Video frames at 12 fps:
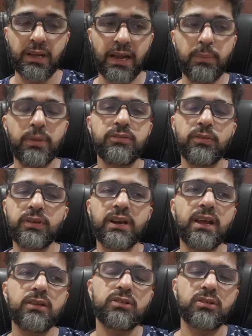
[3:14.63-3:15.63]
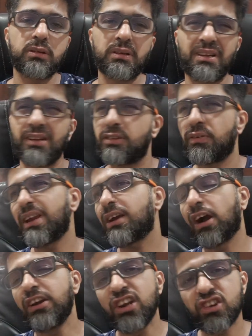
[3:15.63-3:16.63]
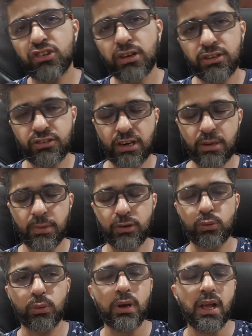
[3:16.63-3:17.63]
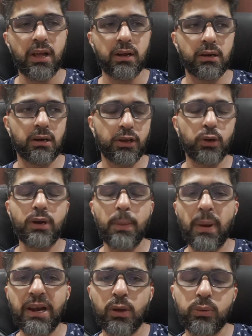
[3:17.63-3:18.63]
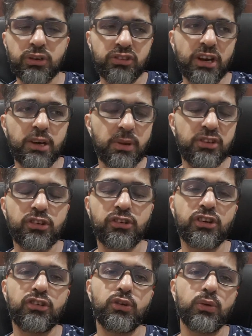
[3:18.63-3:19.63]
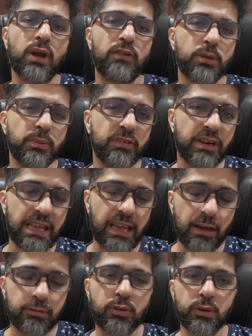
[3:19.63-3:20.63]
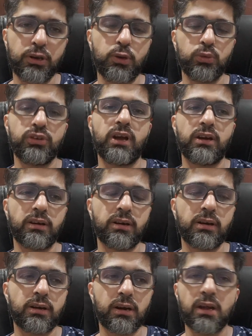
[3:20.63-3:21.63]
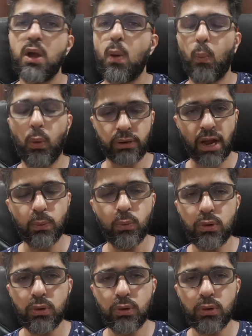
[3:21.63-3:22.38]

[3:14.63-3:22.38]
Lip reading: It means 50 days. It's a very conditional statement. So depending on your statement generation, you have to be very careful in using a credit card. What I